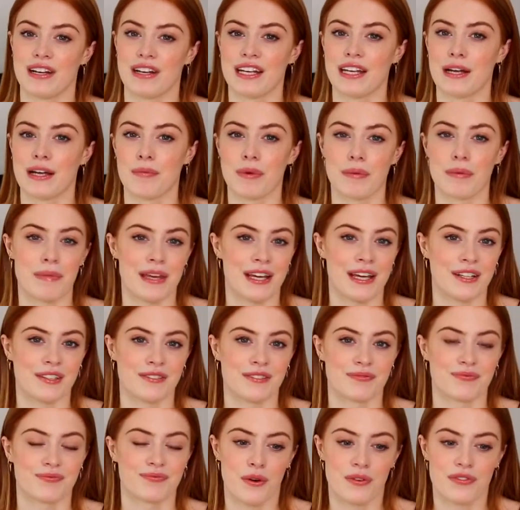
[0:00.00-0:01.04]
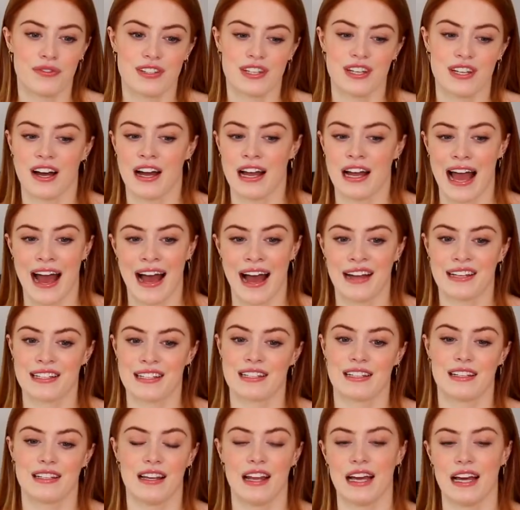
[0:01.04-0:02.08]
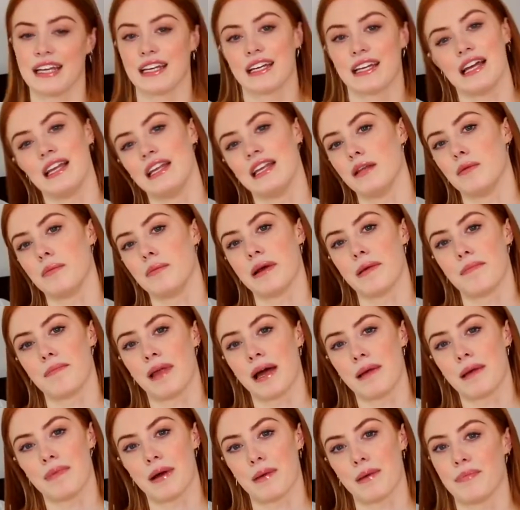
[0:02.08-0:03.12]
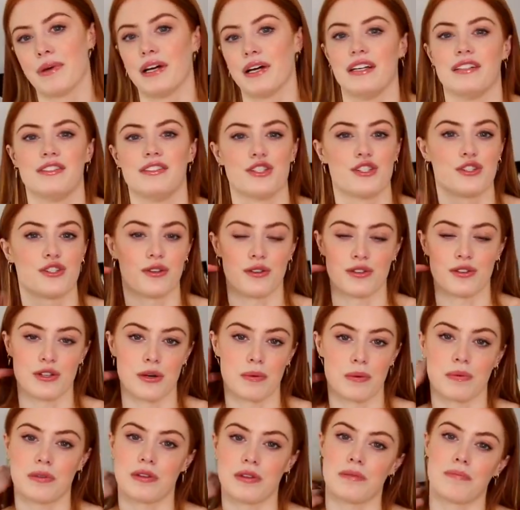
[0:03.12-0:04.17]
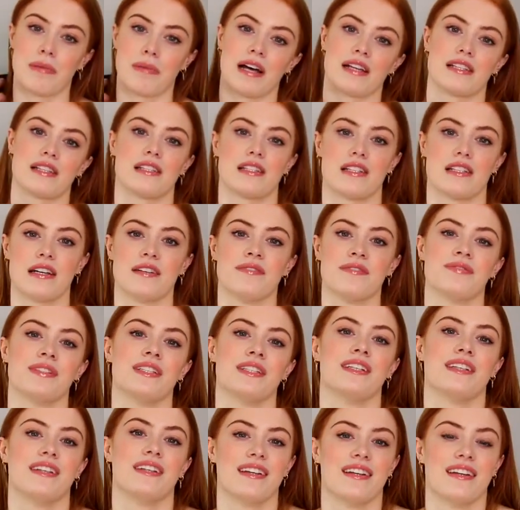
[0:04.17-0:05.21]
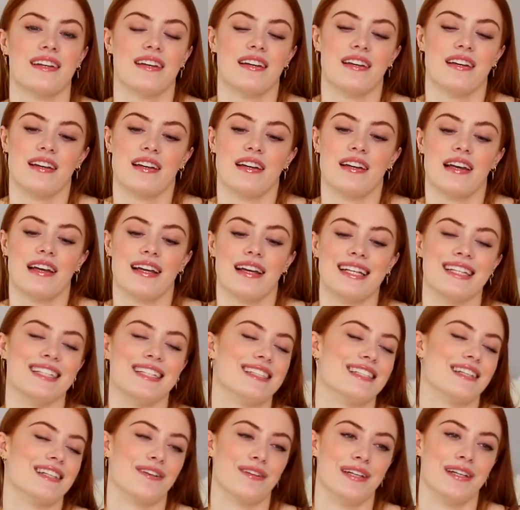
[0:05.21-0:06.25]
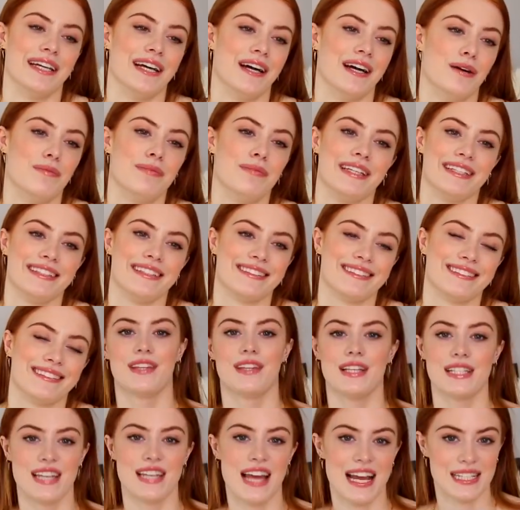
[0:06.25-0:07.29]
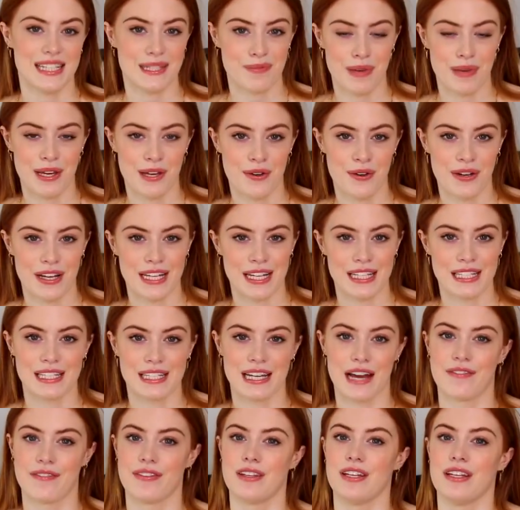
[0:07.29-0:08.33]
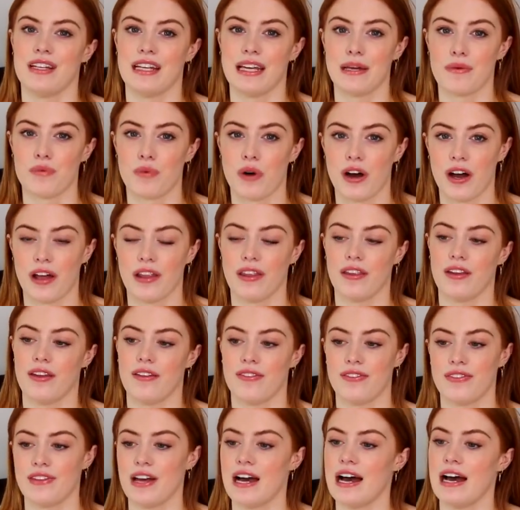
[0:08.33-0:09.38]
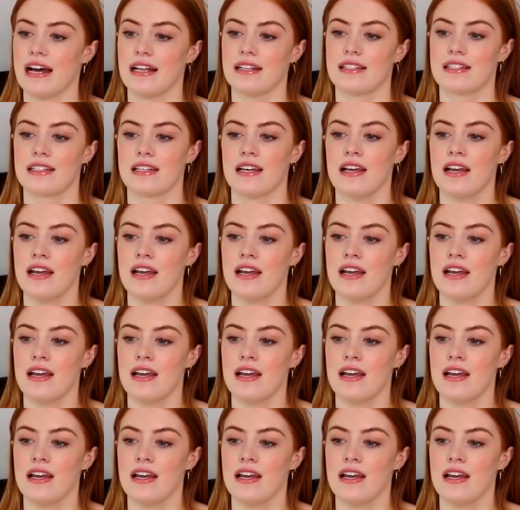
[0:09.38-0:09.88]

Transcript: really yummy meal. Often I add like a little bit of black pepper just on top of the pasta and it's so yummy. This next meal is definitely one that